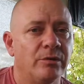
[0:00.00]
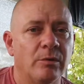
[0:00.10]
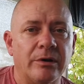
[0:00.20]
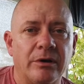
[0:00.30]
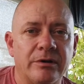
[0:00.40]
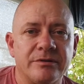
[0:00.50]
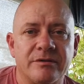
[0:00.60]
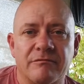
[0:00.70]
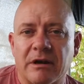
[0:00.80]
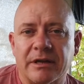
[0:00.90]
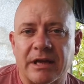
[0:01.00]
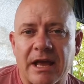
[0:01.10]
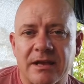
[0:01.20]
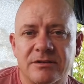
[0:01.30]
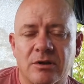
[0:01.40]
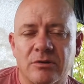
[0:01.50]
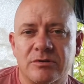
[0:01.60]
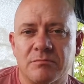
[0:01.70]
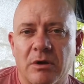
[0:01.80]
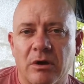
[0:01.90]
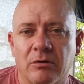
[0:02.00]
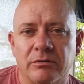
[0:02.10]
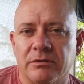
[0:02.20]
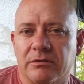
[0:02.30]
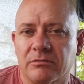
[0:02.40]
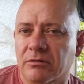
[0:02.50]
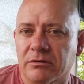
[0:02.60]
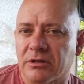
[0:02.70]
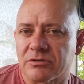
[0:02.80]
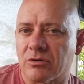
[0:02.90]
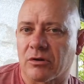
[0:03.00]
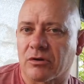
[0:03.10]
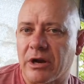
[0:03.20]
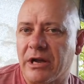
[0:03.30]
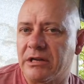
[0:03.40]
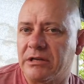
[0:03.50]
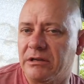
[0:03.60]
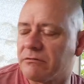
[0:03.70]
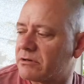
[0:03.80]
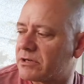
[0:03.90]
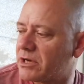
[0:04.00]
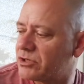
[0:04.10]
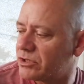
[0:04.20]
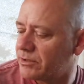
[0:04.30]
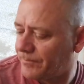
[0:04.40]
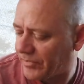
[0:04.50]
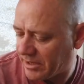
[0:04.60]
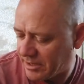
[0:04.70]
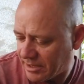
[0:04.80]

You won't notice it running, it has no smell, it does not create any irritation.